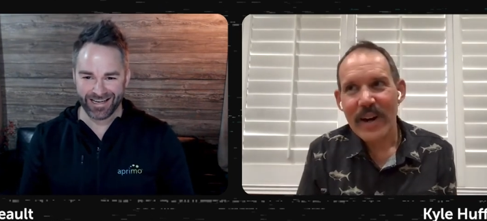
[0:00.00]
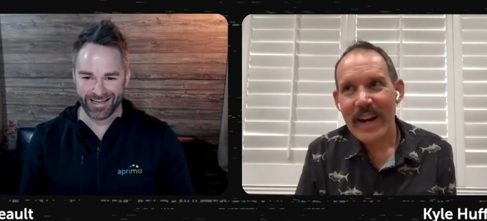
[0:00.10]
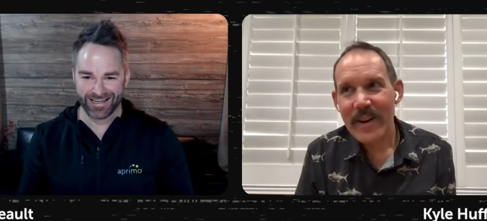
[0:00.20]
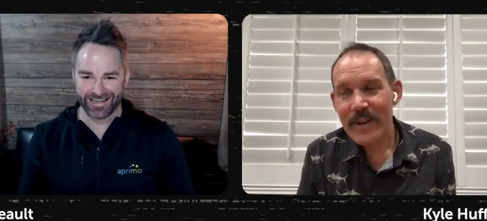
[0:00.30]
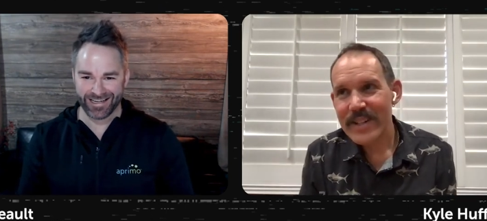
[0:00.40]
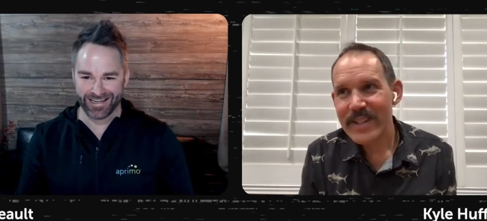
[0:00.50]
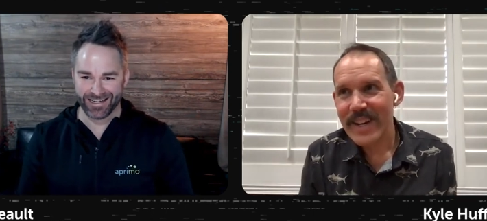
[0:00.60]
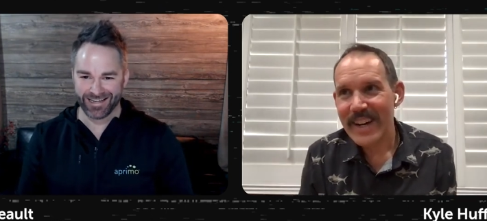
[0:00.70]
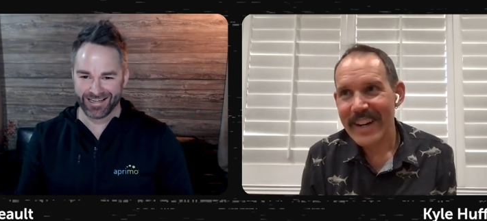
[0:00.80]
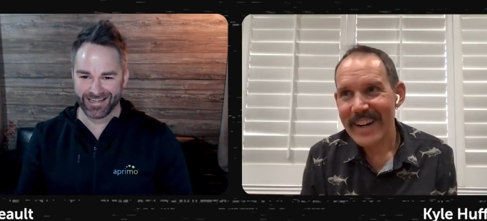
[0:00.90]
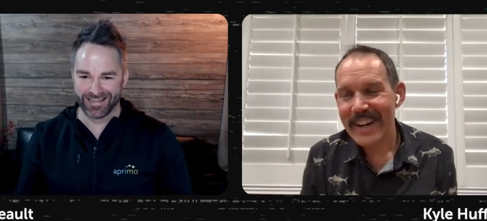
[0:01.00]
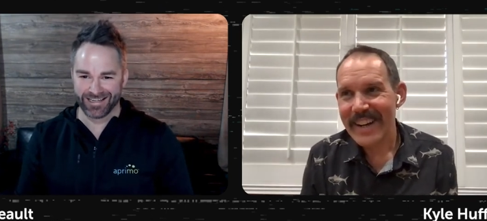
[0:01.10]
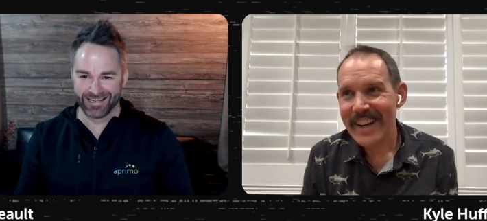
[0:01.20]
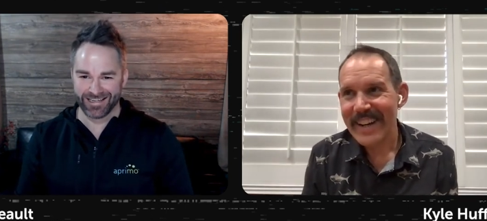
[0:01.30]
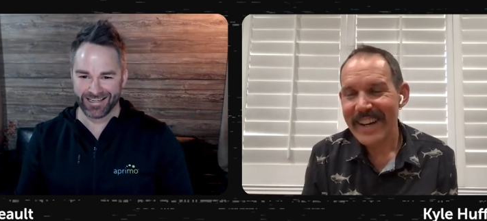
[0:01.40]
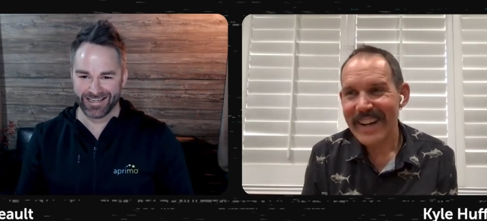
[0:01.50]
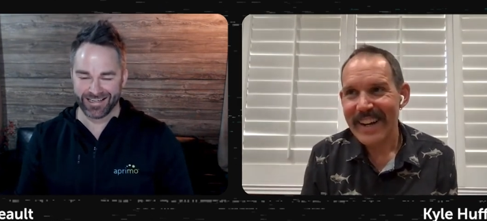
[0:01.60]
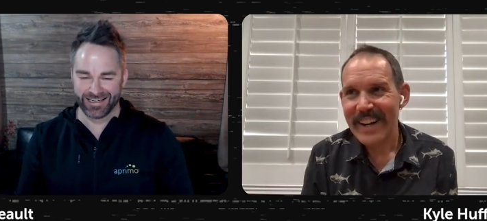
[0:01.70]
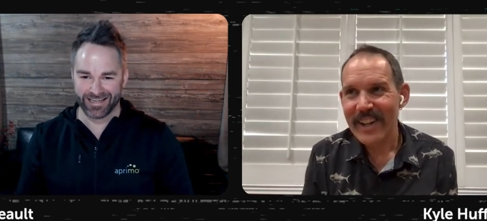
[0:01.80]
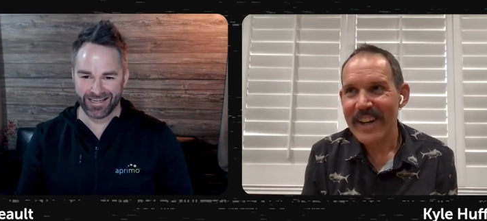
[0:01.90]
Speaker 1: when I was a
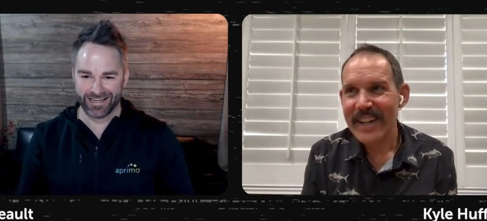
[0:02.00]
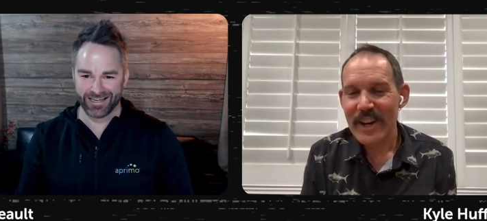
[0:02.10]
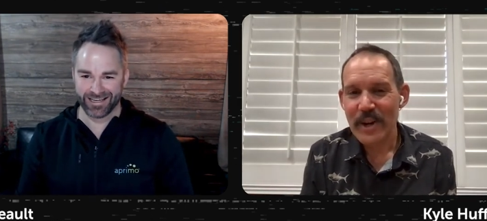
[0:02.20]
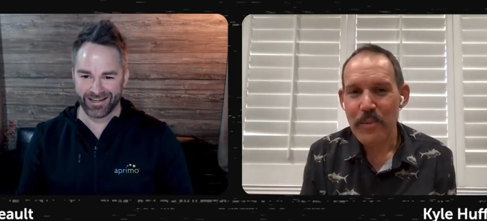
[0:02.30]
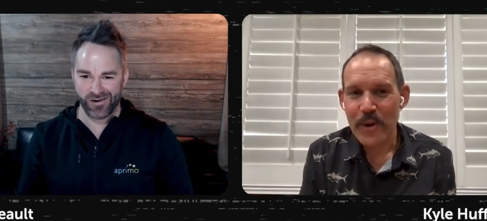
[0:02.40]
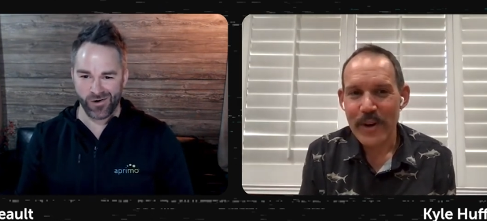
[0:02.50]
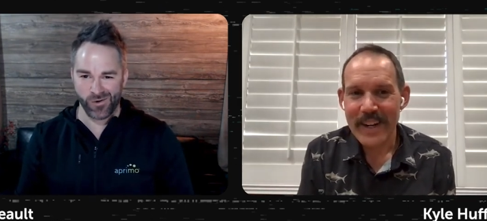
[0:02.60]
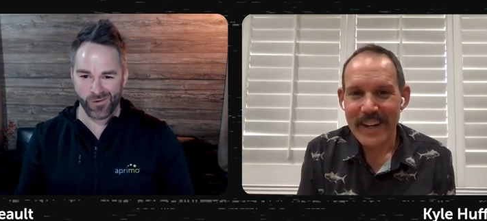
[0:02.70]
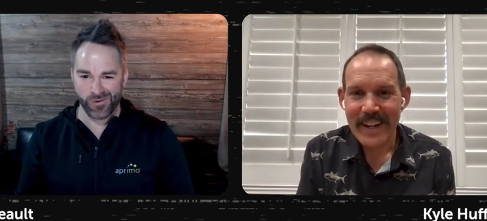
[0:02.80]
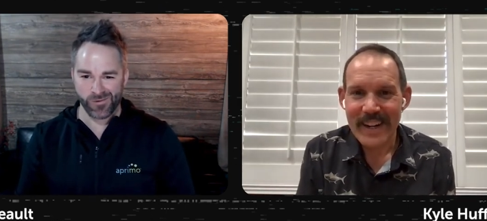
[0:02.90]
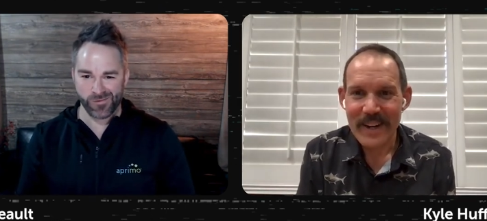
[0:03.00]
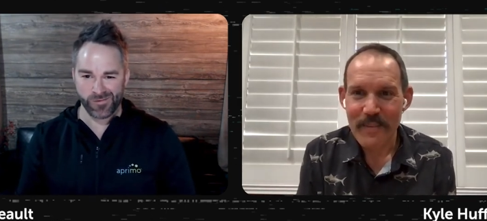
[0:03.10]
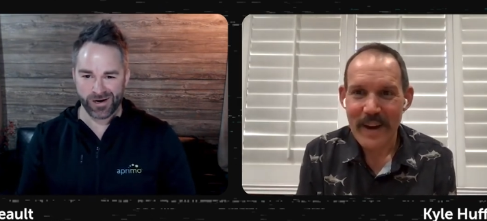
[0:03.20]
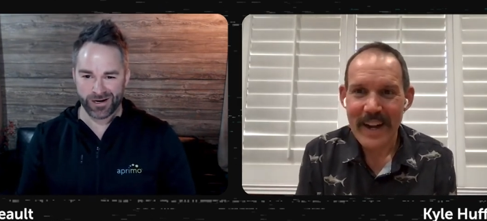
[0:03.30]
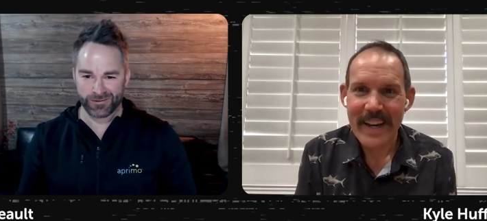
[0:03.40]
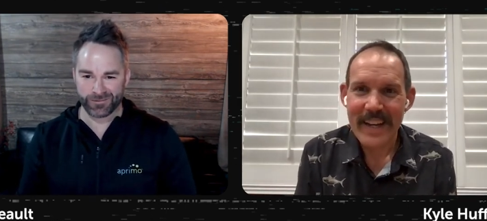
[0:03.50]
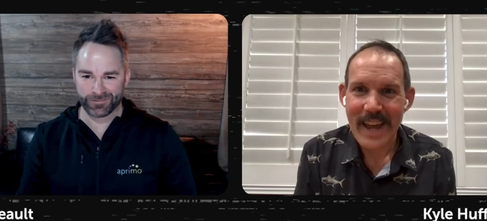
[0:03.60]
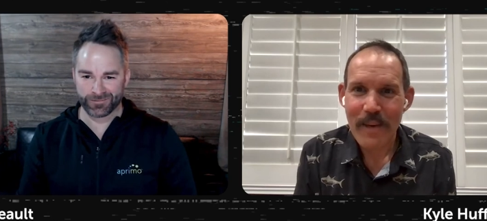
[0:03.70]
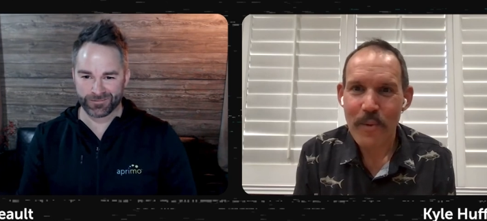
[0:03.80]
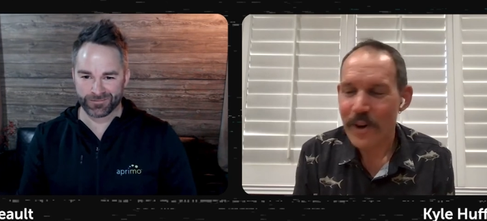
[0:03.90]
young boy, I had a
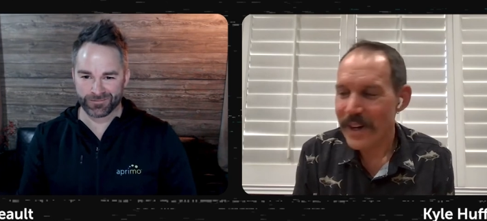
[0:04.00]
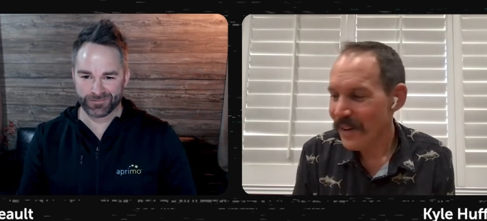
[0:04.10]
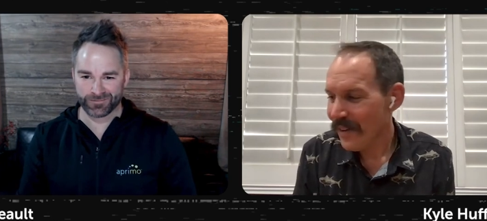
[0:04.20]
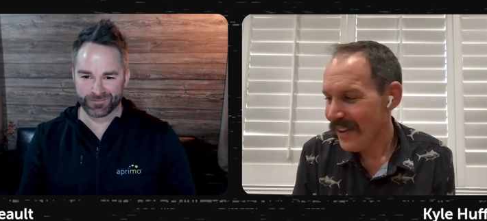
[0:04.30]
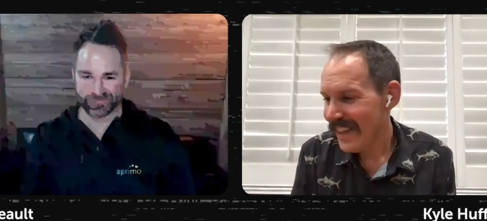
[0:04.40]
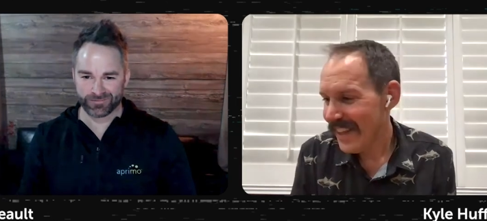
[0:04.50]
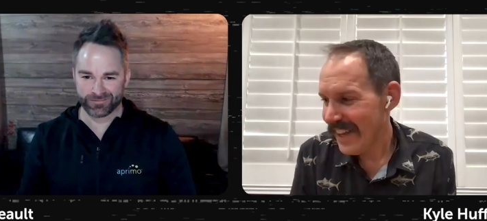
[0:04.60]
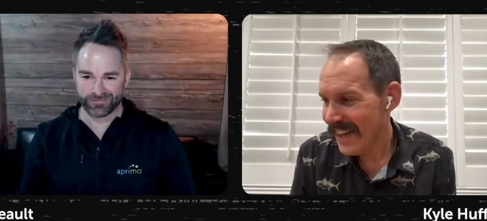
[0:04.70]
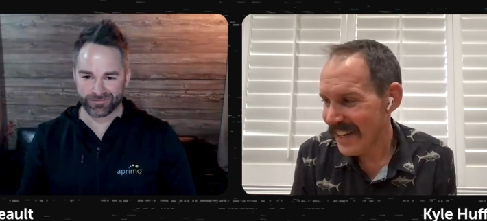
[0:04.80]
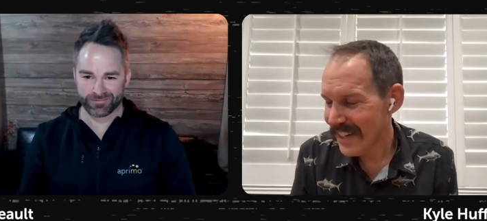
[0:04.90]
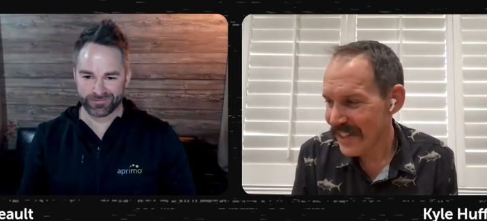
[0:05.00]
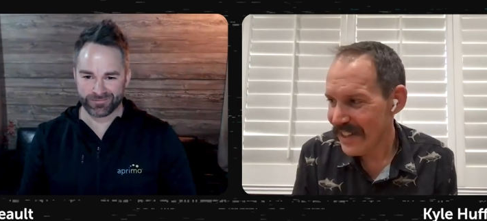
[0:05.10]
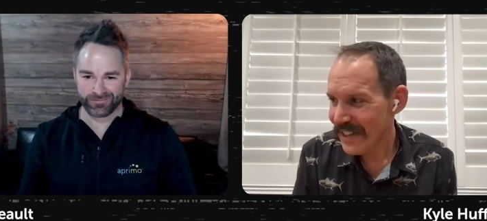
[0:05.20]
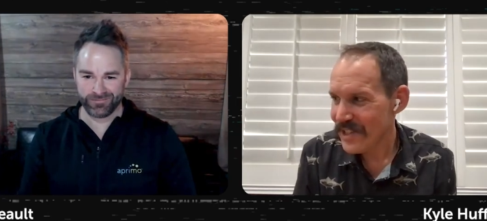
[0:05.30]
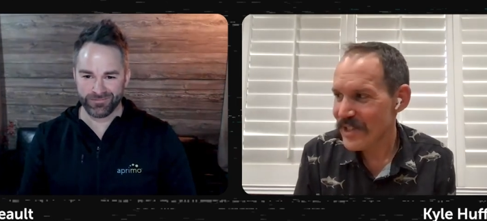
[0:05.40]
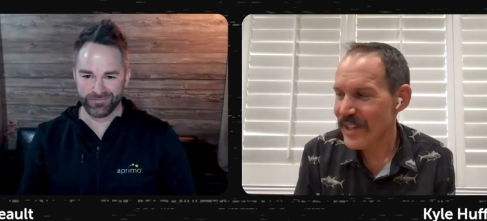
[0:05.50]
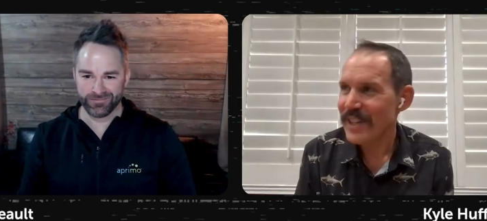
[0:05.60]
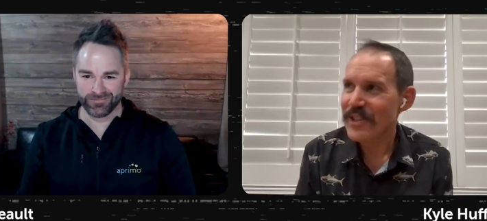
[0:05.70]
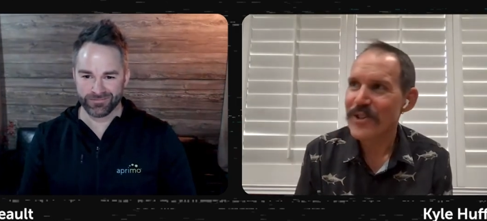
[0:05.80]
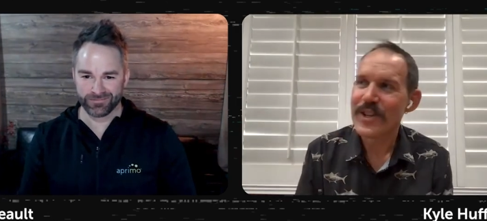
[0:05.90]
Game Boy, and this is an
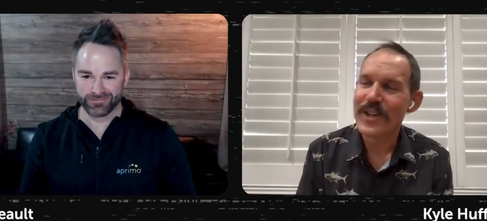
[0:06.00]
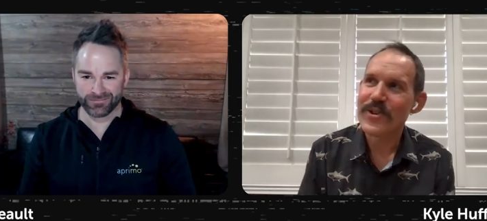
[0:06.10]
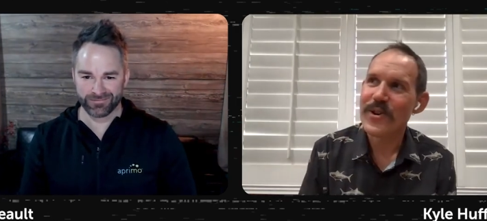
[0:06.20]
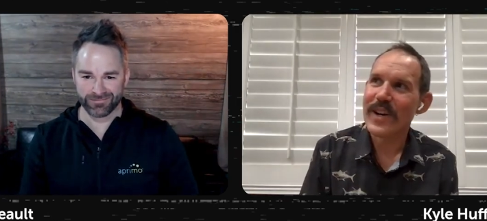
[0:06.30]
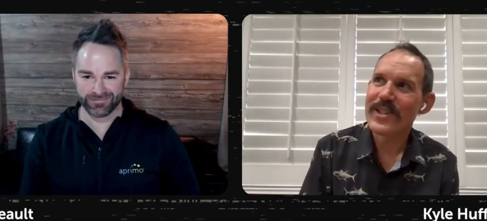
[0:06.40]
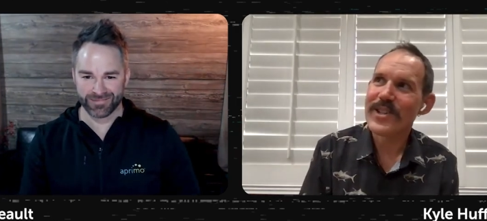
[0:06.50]
interesting story.